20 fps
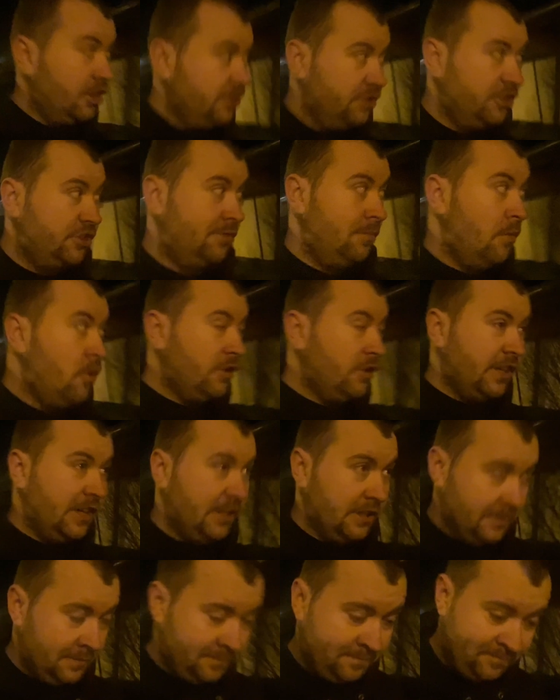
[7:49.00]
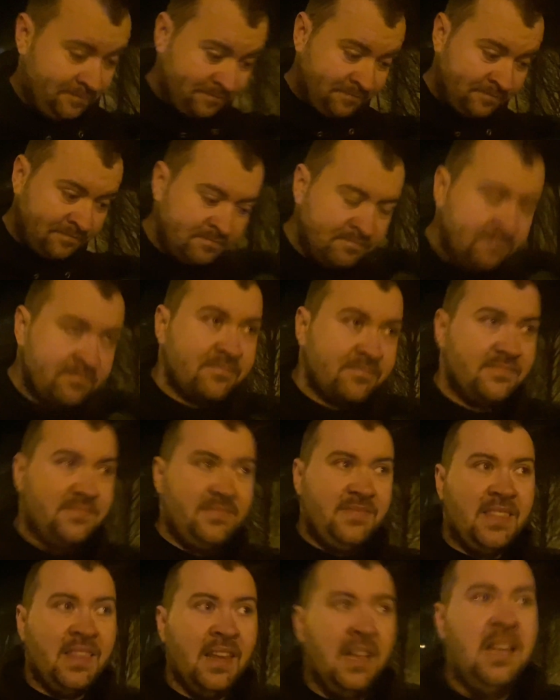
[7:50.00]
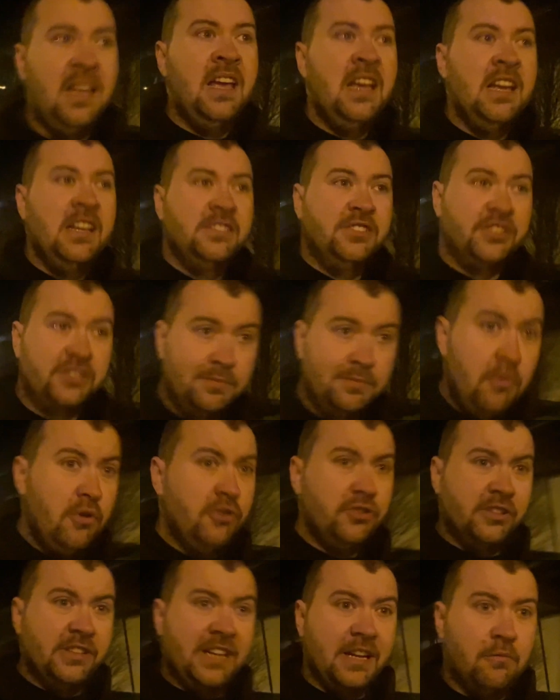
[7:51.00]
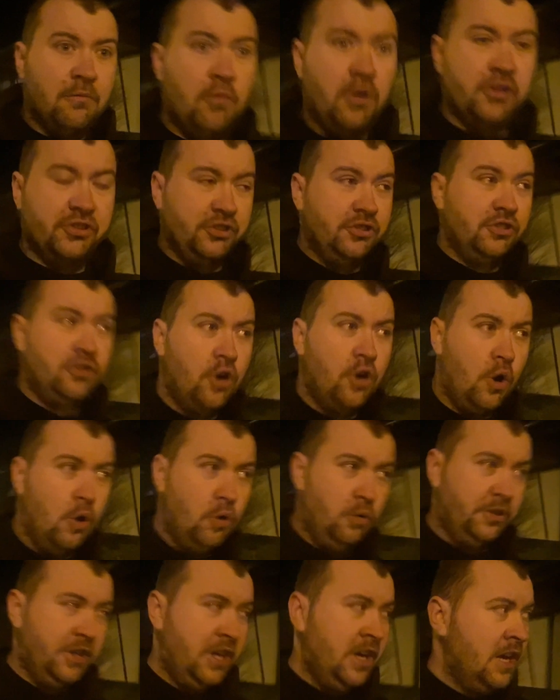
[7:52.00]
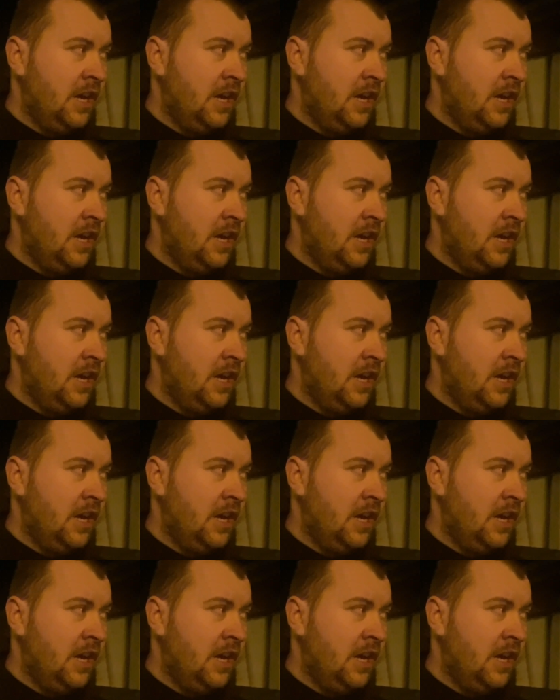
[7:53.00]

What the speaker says: this morning it wasn't cold,